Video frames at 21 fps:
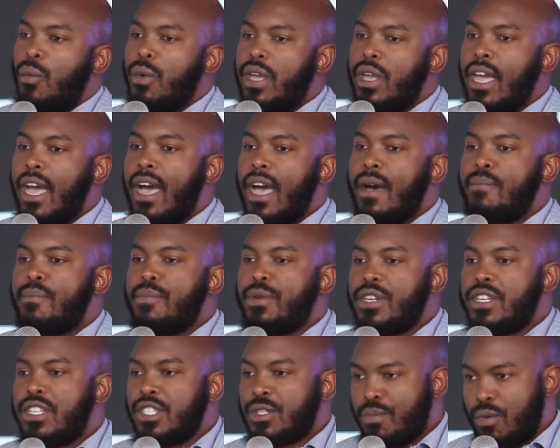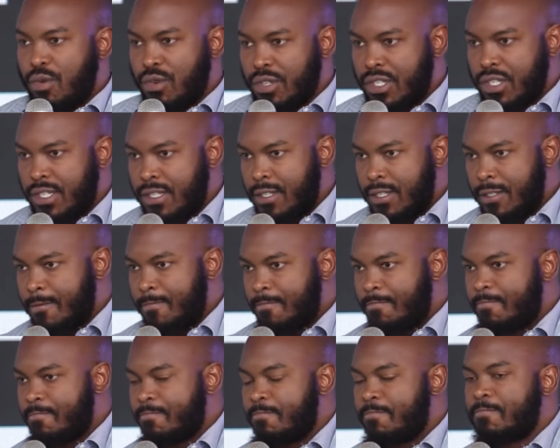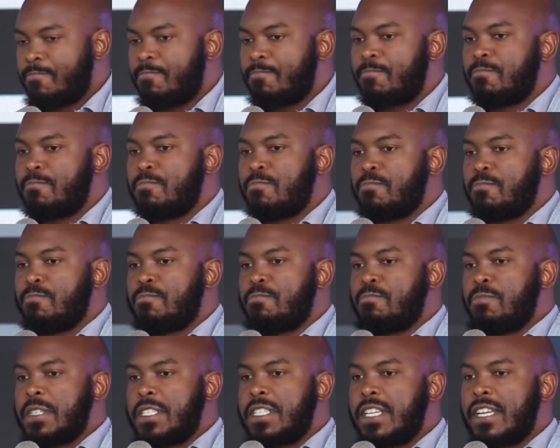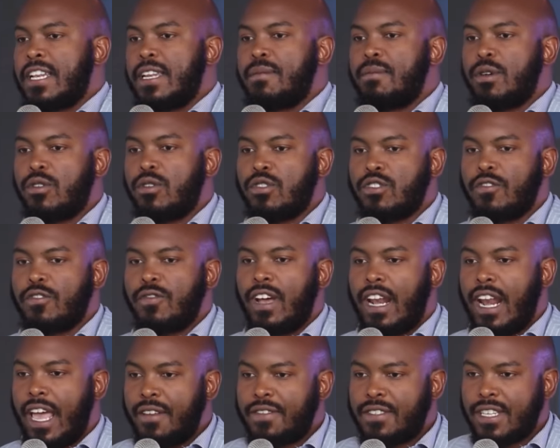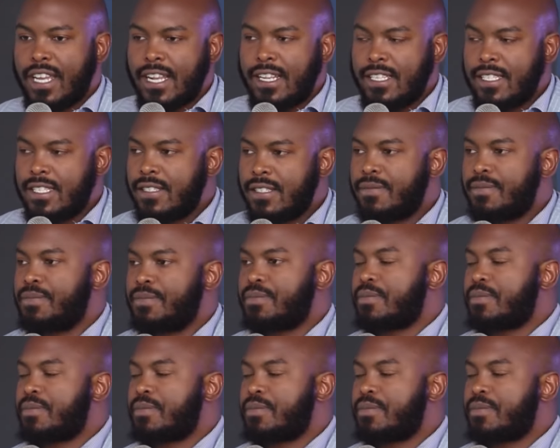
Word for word: we are predisposed basically because of our lifestyles.